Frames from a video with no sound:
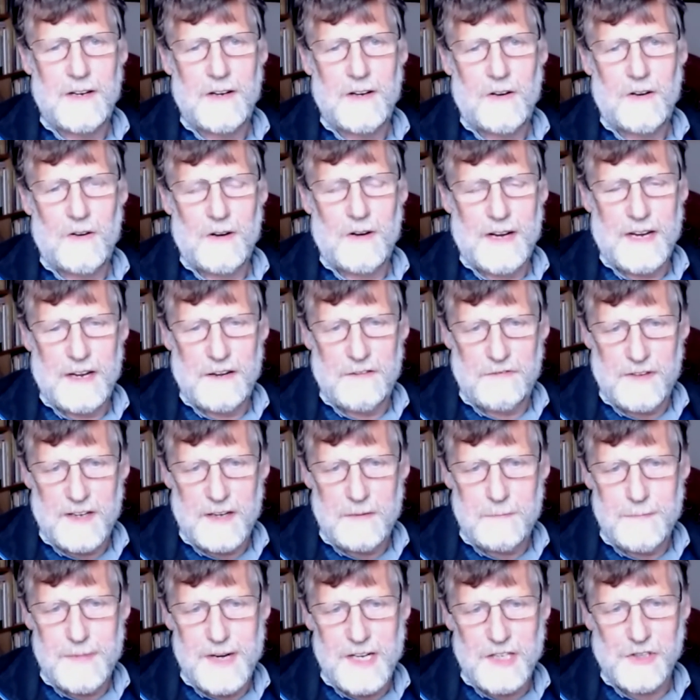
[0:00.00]
or carefully
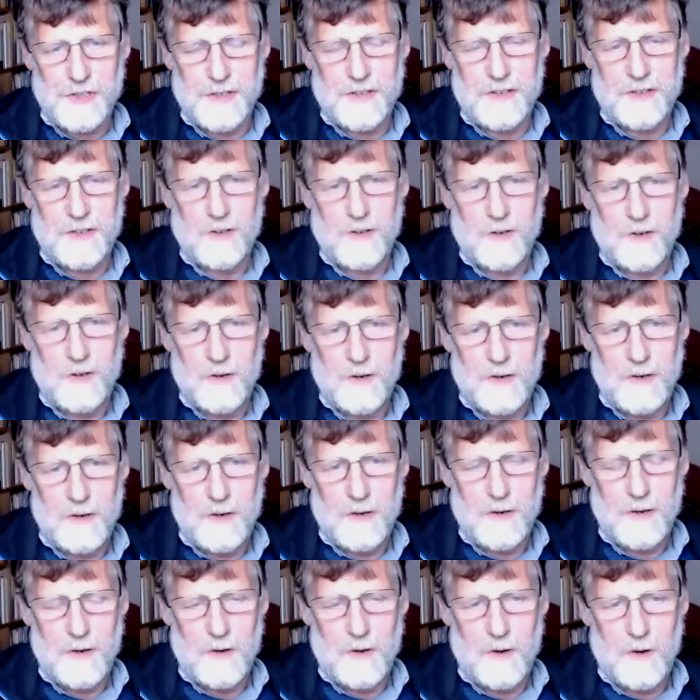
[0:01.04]
measured
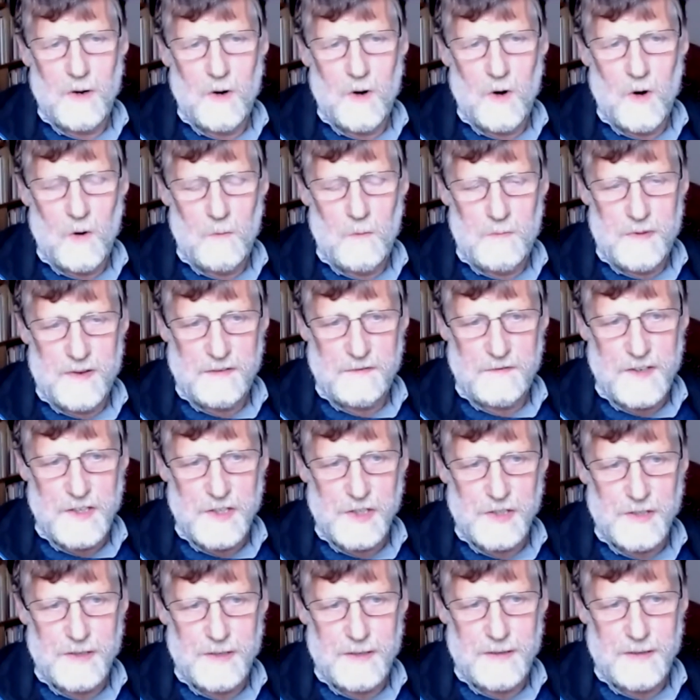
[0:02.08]
observation.